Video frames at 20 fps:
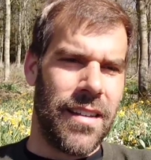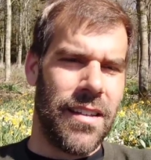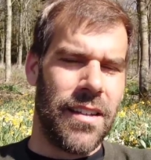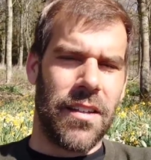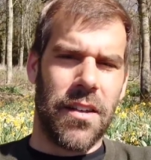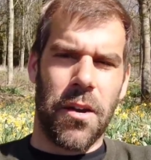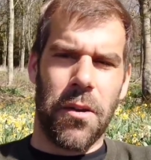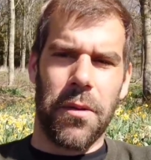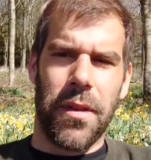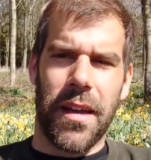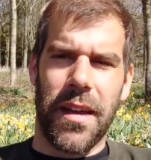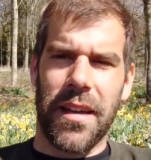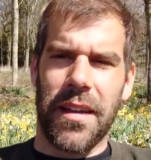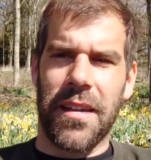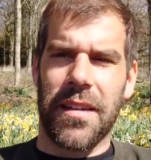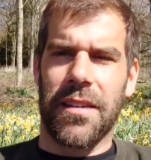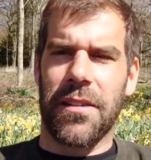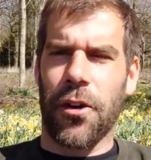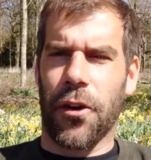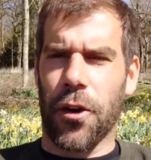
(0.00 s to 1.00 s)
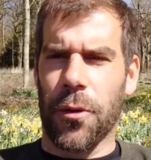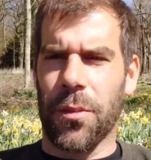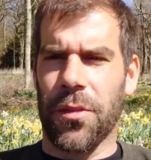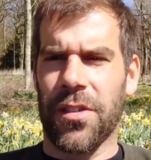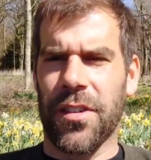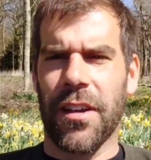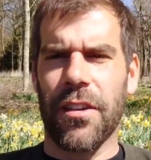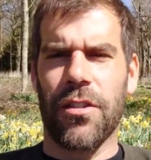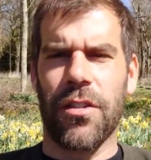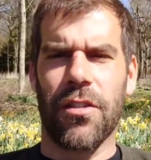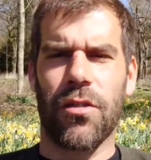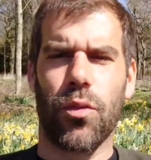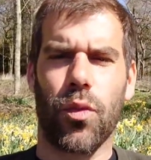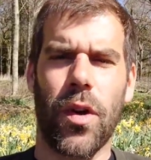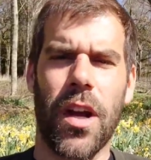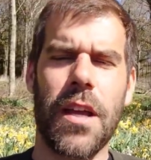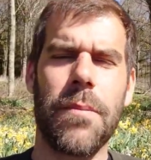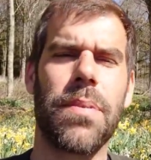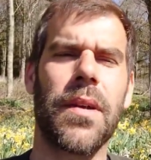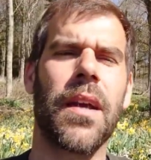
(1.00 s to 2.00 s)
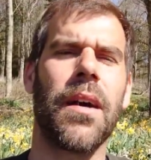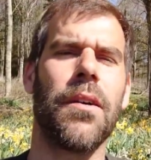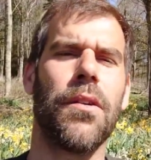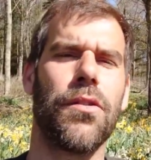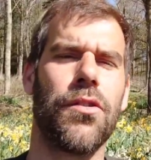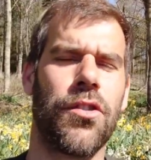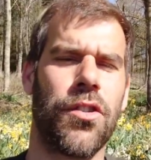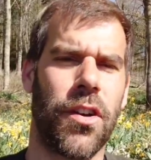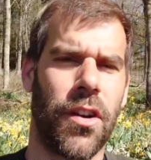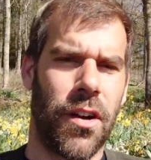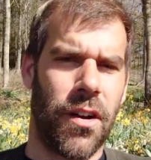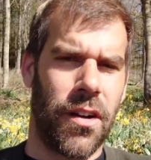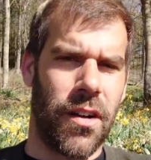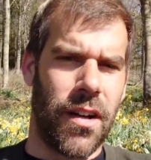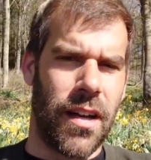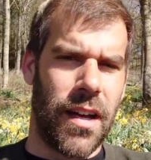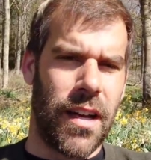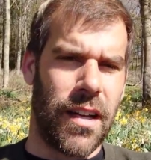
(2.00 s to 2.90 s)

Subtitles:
you know, like terms such as rape culture,